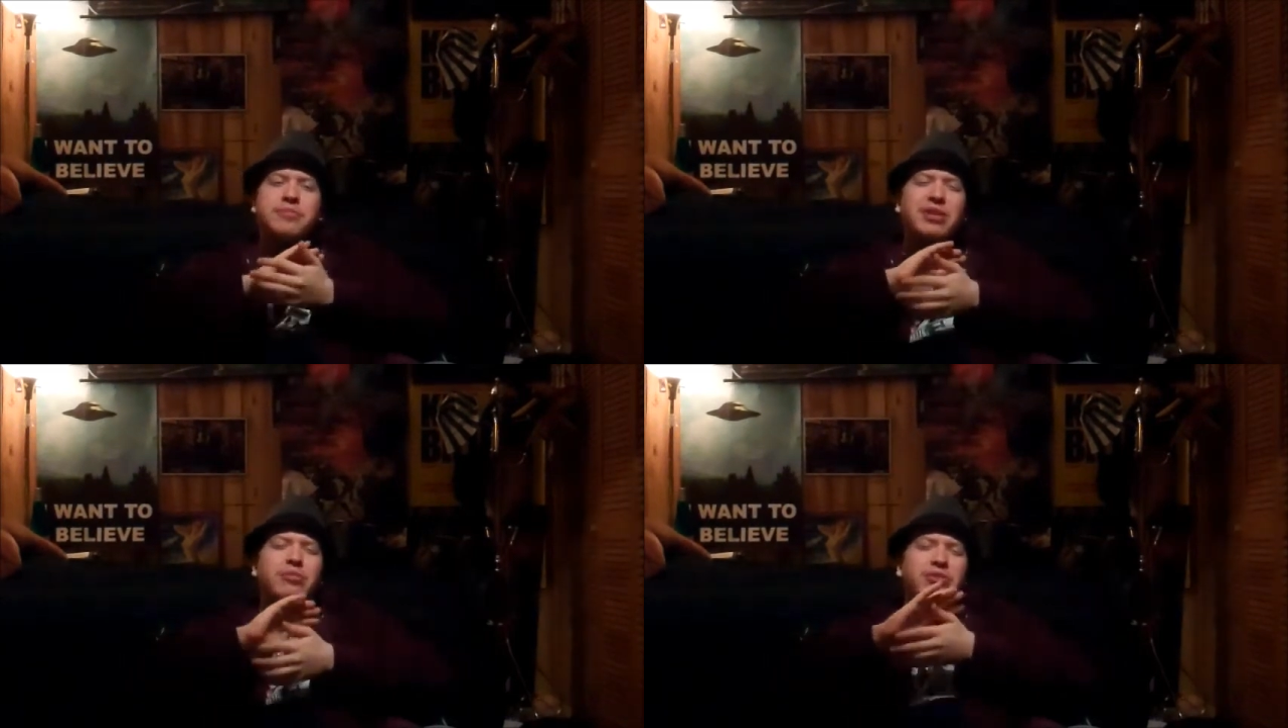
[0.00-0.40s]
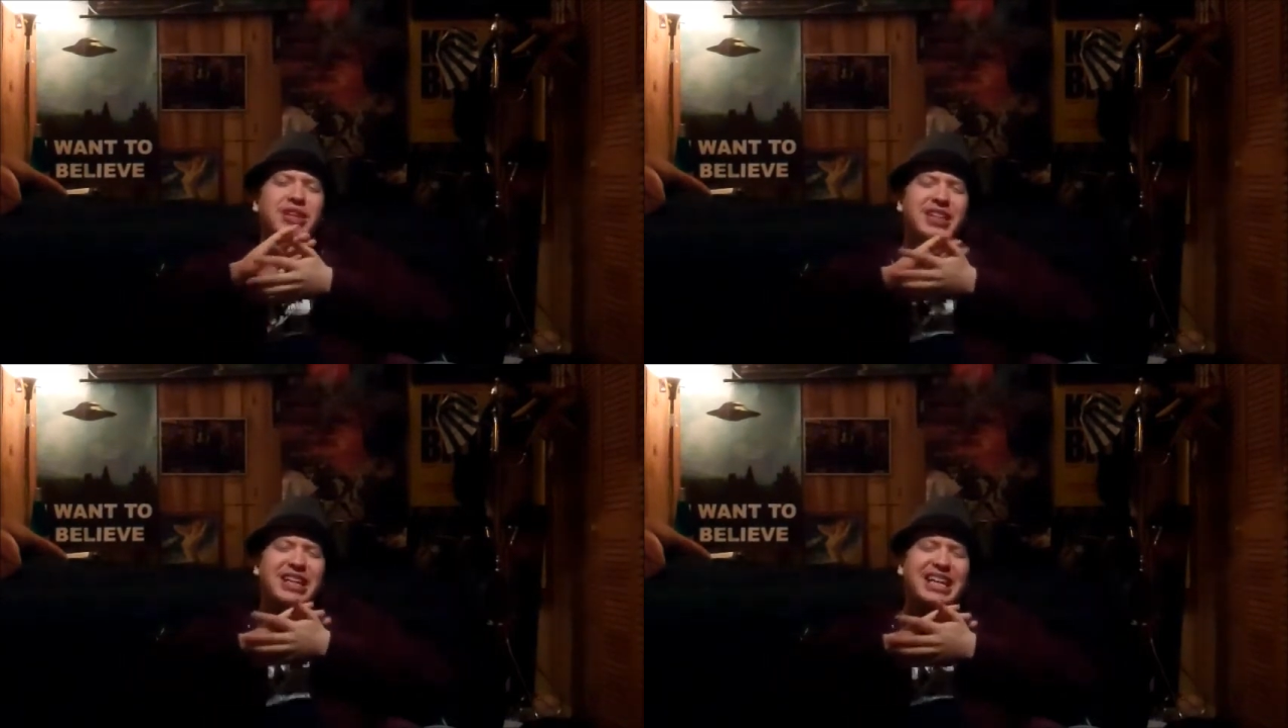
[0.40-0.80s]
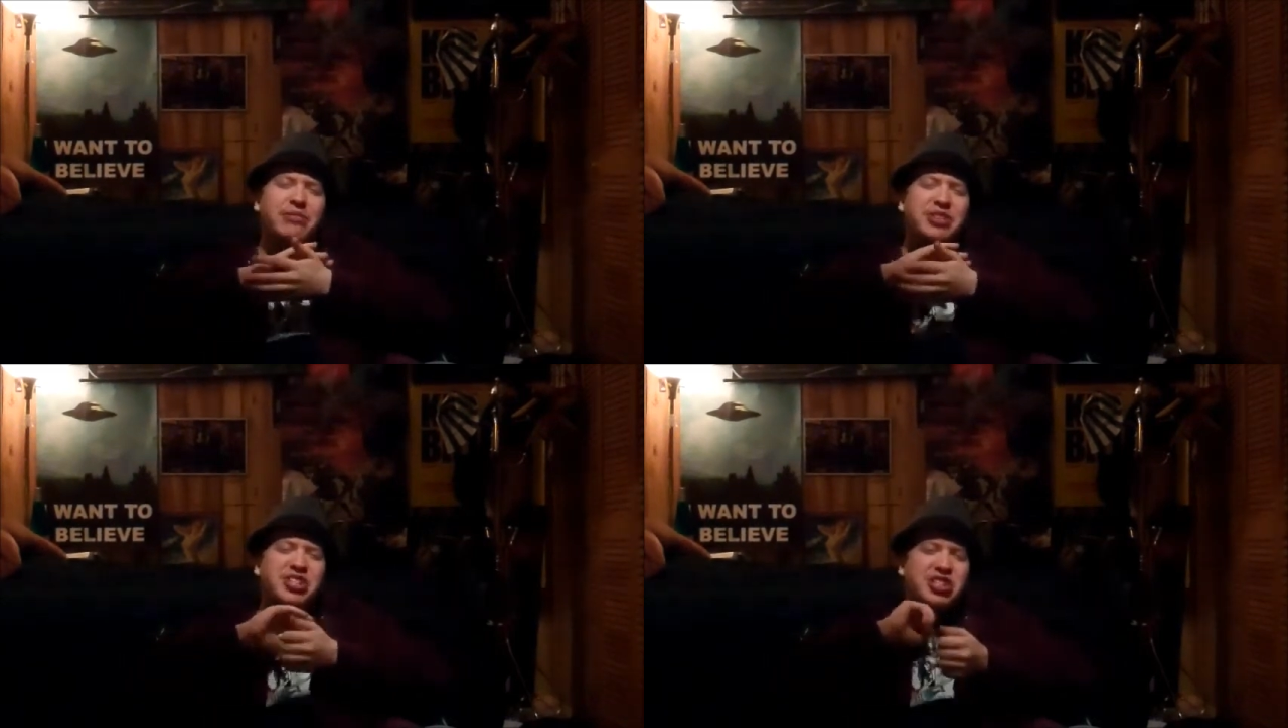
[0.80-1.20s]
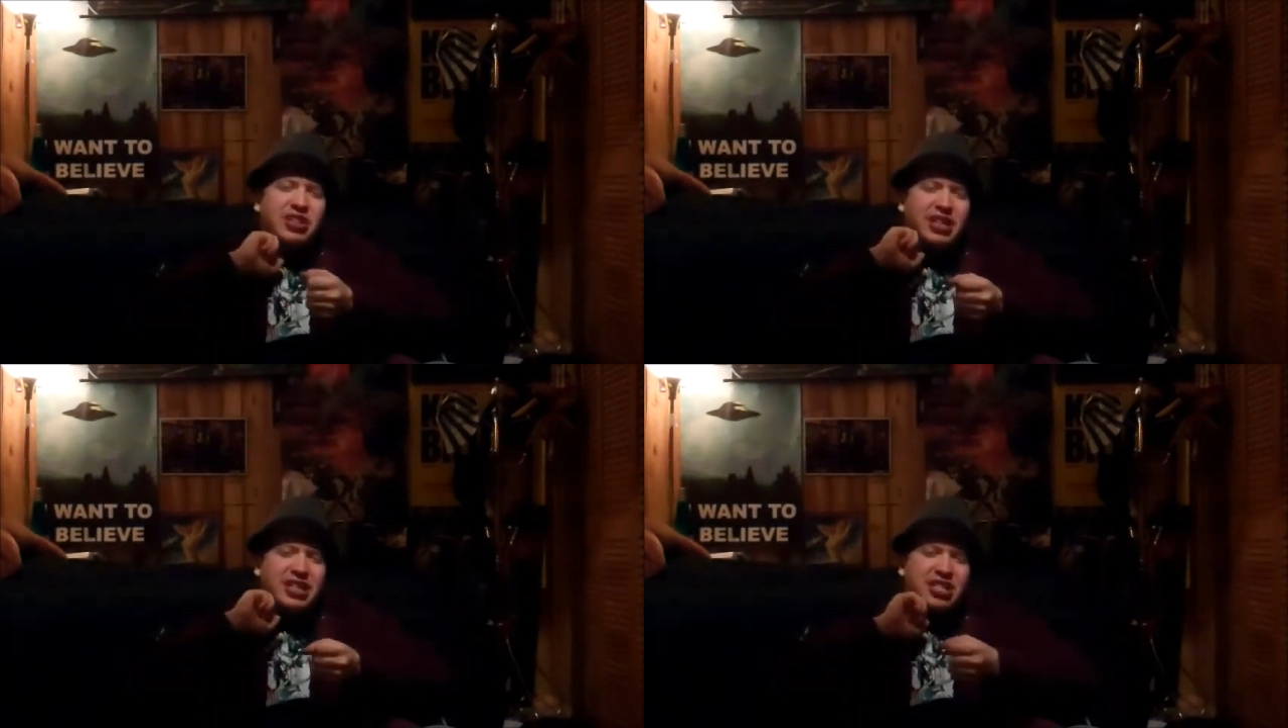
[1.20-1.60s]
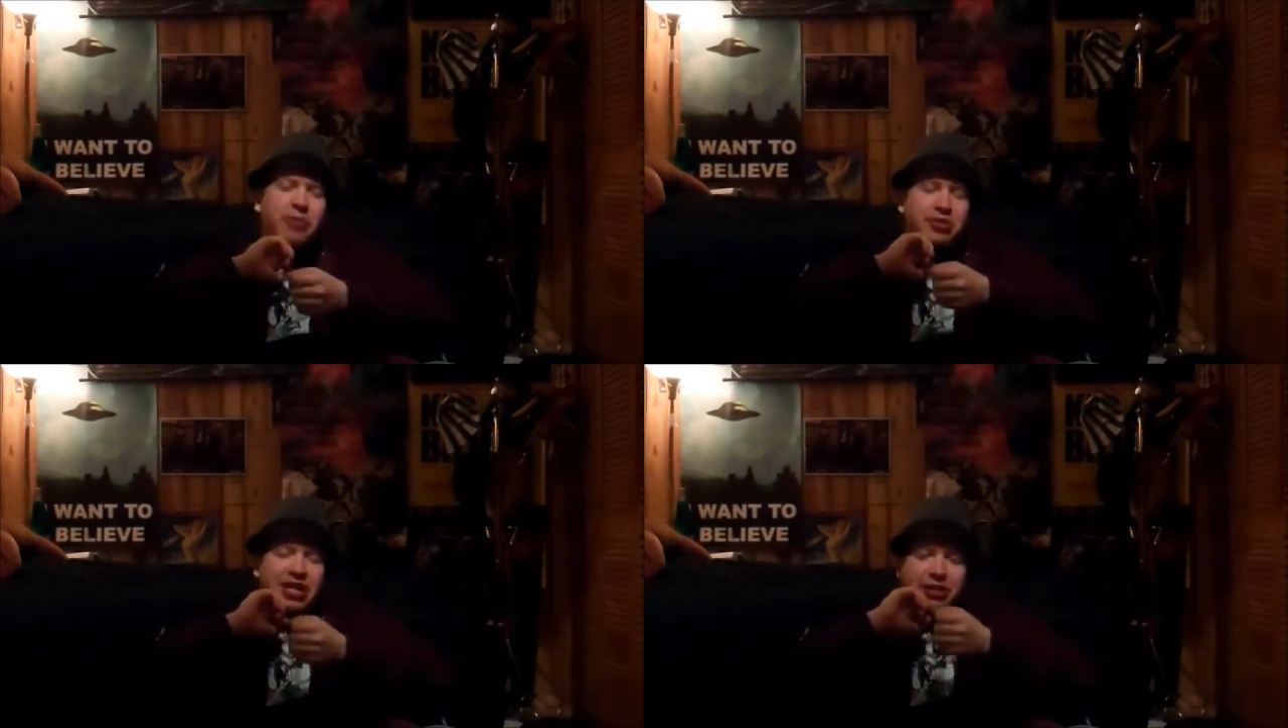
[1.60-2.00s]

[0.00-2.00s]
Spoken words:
But I'm really thinking it was Summer's